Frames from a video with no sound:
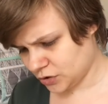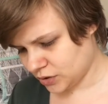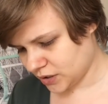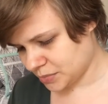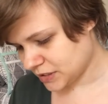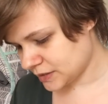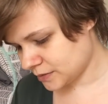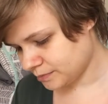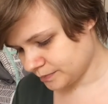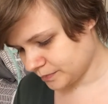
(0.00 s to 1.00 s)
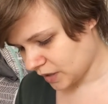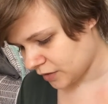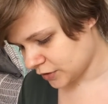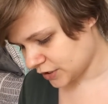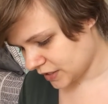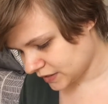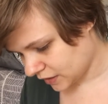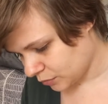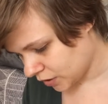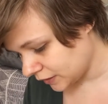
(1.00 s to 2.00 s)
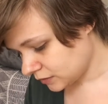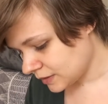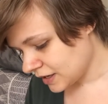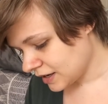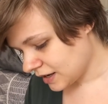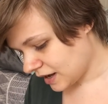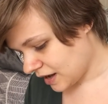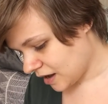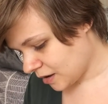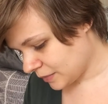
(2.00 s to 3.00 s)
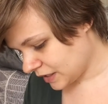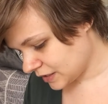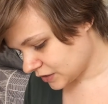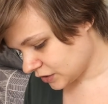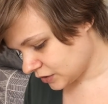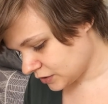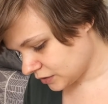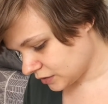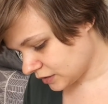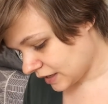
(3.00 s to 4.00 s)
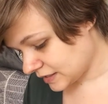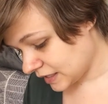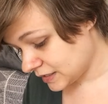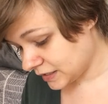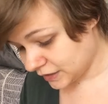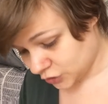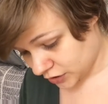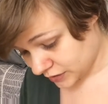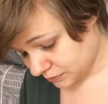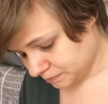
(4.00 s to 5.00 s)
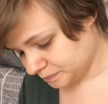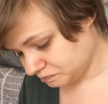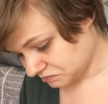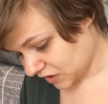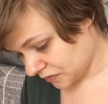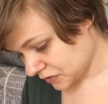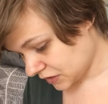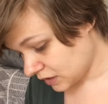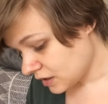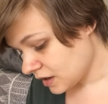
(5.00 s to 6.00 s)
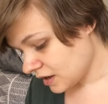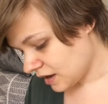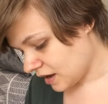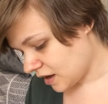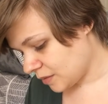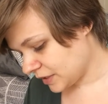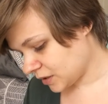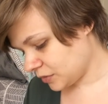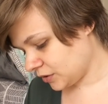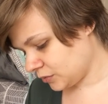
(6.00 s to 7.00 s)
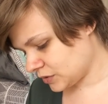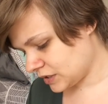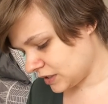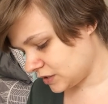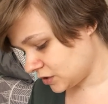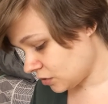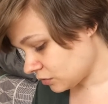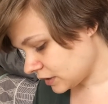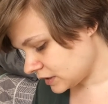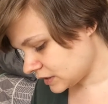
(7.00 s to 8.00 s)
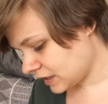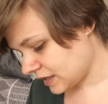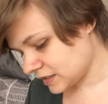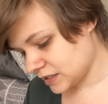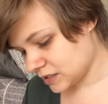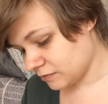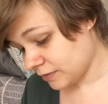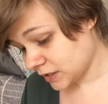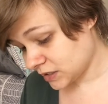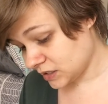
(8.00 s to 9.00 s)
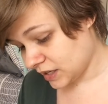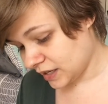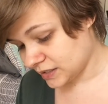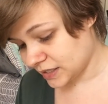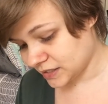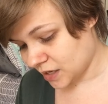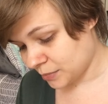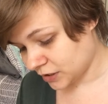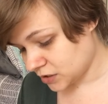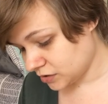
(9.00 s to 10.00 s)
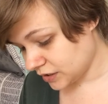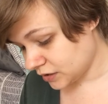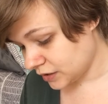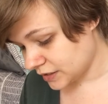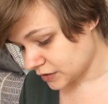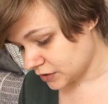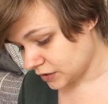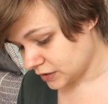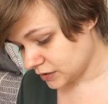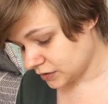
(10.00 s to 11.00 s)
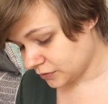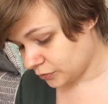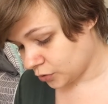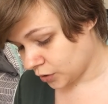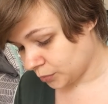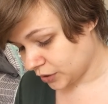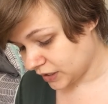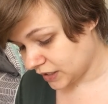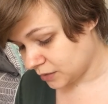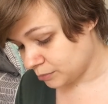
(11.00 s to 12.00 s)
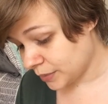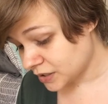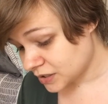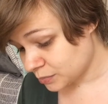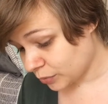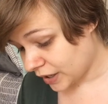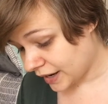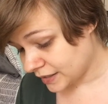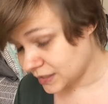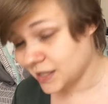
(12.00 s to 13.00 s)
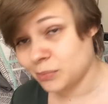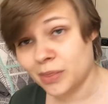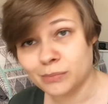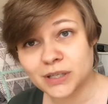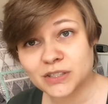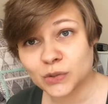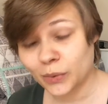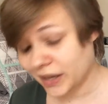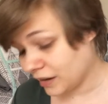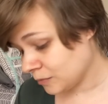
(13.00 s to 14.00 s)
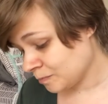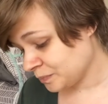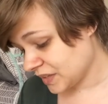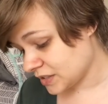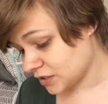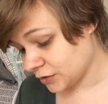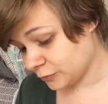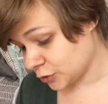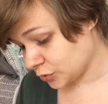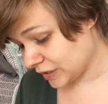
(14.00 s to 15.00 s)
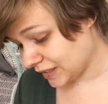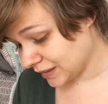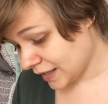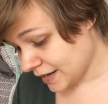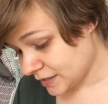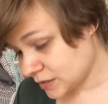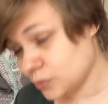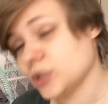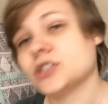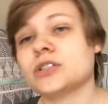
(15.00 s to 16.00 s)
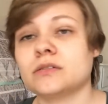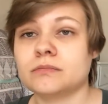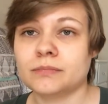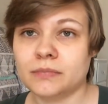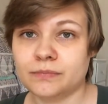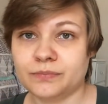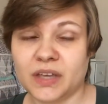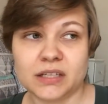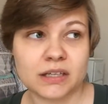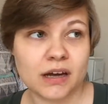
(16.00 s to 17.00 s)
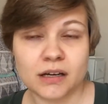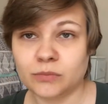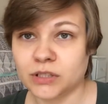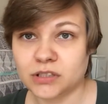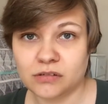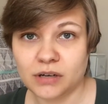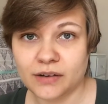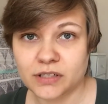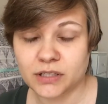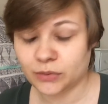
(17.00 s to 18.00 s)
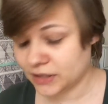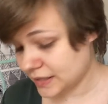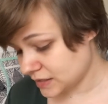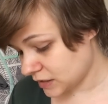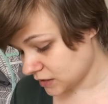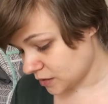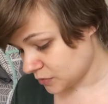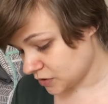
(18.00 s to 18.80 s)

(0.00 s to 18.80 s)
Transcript: eucalyptus, however you say the second part of it. It is good as a decongestant, obviously. It can be used in deodorant as a disinfectant. It's antibacterial. It's good for putting in bug spray to keep the bugs away. It's good for treating lice, which, hand to God, we don't have to deal with lice anytime